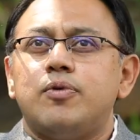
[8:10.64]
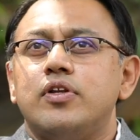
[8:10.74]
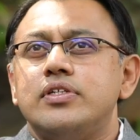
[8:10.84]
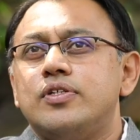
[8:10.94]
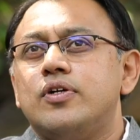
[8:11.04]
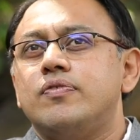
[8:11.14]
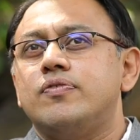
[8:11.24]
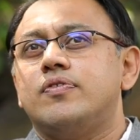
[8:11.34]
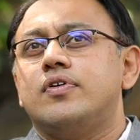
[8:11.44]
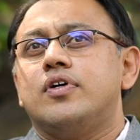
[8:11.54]
policy of
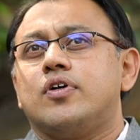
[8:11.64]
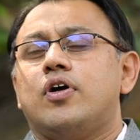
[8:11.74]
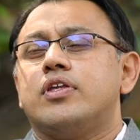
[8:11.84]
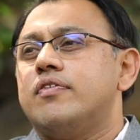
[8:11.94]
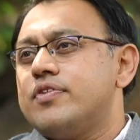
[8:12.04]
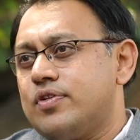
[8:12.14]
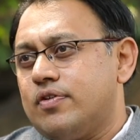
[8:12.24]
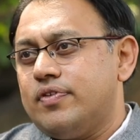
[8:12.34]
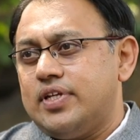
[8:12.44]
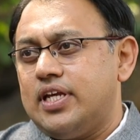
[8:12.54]
uh, conservation
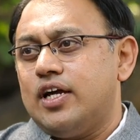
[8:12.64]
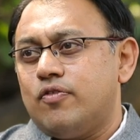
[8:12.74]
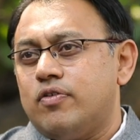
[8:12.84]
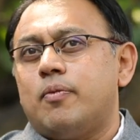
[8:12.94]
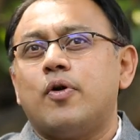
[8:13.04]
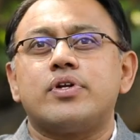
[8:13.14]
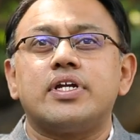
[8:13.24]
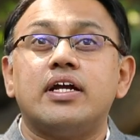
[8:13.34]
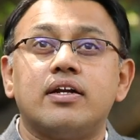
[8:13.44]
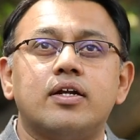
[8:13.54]
of area of about
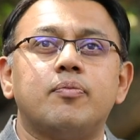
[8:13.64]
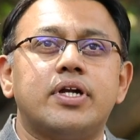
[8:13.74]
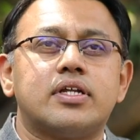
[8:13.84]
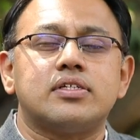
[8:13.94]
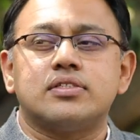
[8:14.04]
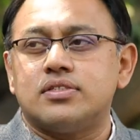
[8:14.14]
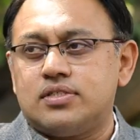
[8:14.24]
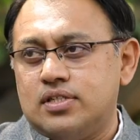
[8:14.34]
three hundred meters,